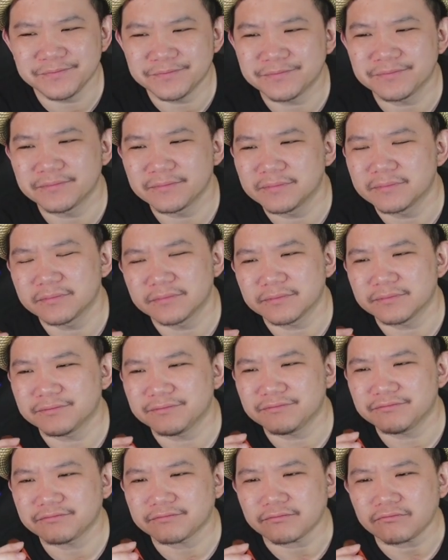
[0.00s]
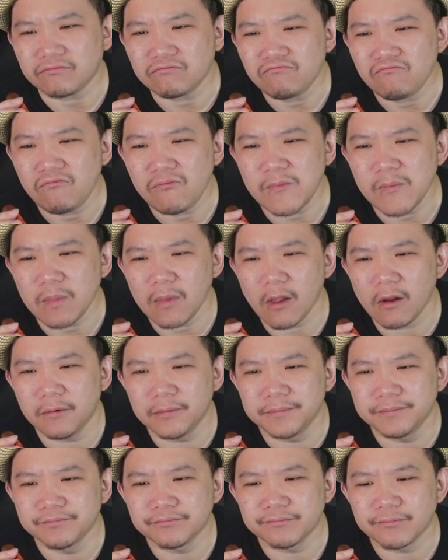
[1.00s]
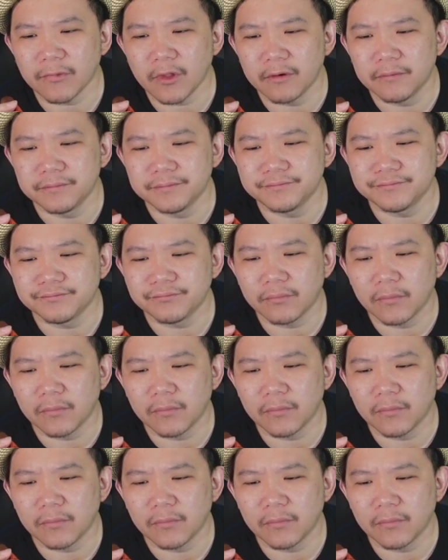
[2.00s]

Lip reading: [no speech]